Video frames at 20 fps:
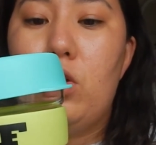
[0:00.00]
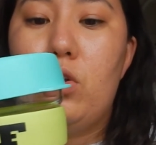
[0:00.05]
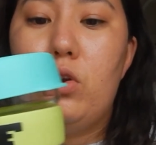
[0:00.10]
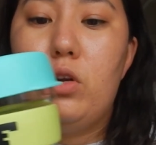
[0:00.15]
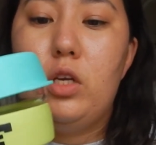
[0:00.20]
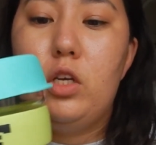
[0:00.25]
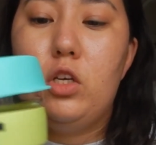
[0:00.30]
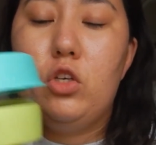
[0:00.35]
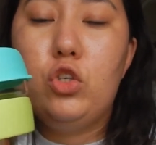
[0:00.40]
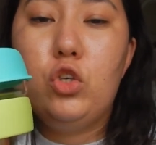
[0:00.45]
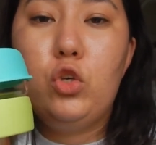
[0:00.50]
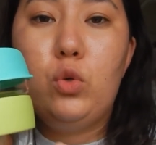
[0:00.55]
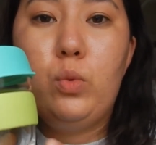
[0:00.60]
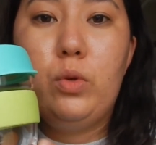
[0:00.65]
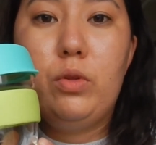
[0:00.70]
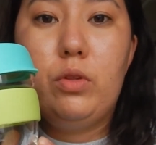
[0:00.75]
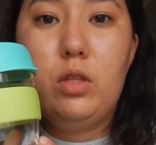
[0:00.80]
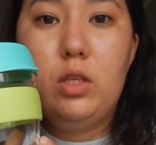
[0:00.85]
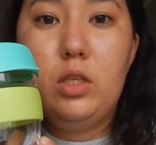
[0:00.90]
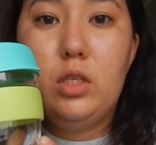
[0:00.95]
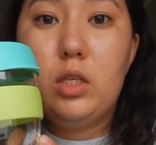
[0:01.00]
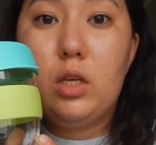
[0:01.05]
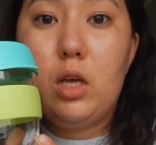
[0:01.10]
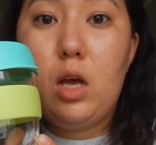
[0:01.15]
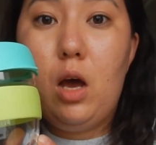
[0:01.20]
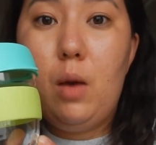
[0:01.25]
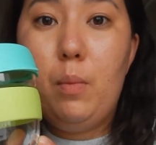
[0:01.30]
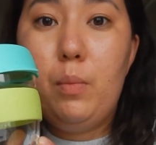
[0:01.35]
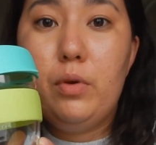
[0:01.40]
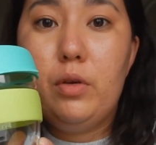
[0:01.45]
only issue with this
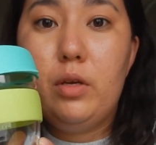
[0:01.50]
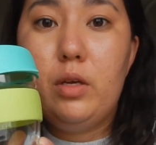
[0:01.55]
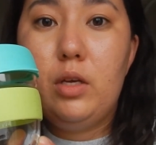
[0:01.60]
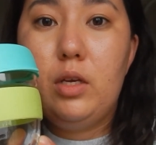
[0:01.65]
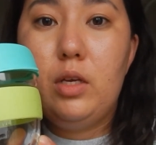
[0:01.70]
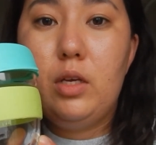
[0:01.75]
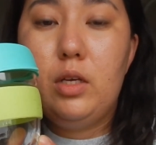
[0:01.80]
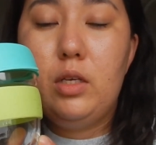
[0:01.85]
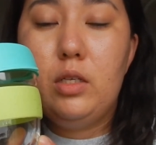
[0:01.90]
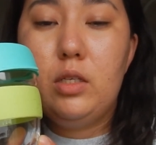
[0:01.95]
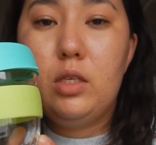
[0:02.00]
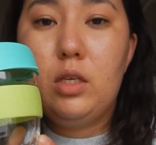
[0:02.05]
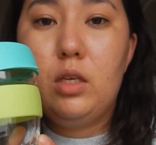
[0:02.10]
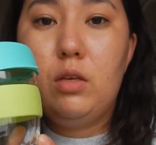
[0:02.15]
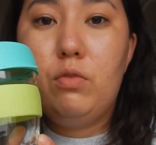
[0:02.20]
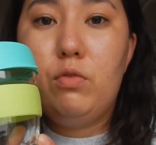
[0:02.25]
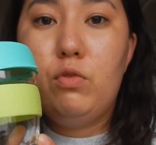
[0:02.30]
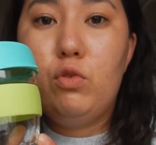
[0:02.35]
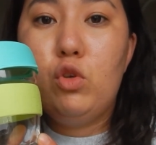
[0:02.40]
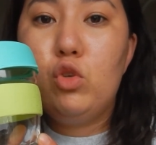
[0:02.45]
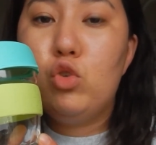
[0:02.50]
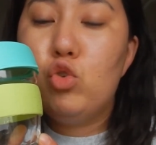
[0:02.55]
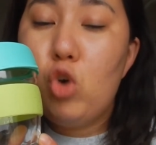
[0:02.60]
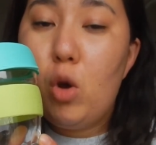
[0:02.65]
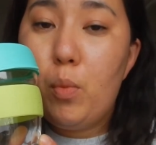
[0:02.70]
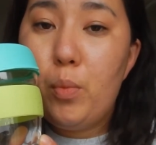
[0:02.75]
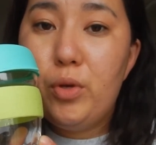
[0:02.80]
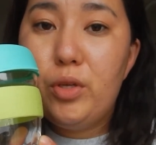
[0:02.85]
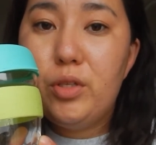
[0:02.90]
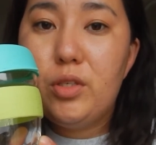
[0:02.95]
cup is if you
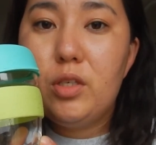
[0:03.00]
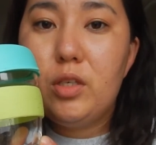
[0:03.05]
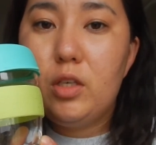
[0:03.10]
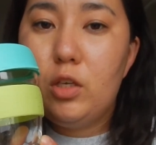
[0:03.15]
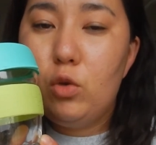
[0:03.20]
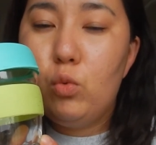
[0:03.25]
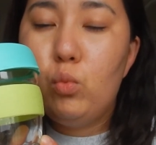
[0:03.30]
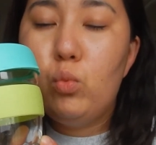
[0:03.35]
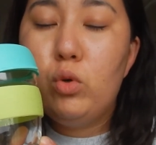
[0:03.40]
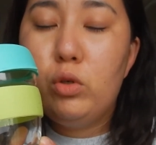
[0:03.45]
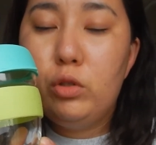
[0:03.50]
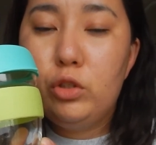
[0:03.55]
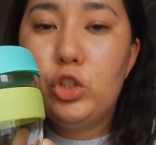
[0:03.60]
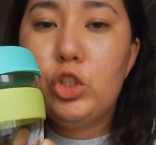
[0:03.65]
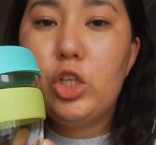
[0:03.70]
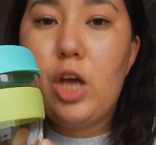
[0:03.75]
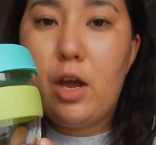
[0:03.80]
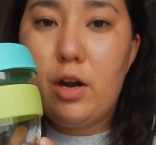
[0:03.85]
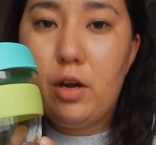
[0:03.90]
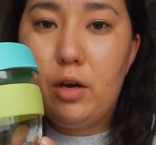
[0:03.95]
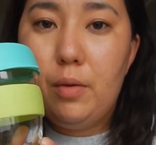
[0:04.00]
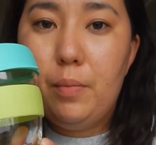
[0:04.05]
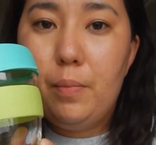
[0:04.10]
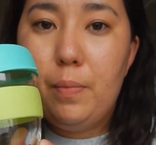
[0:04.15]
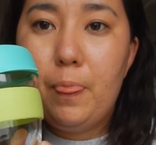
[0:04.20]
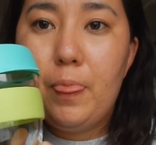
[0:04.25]
drop it, it will shatter,